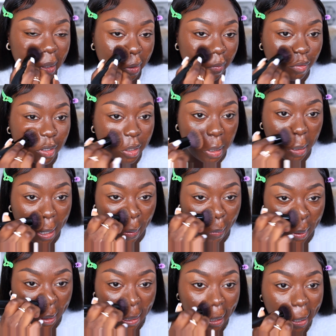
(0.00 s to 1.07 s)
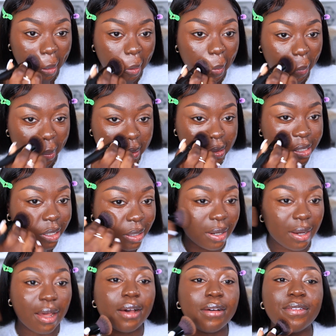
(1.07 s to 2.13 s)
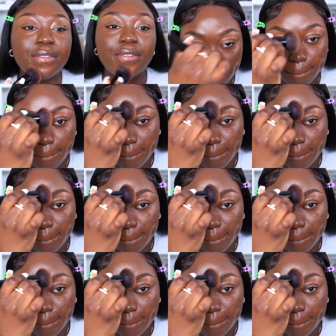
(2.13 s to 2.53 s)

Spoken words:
even though that one layer was good enough.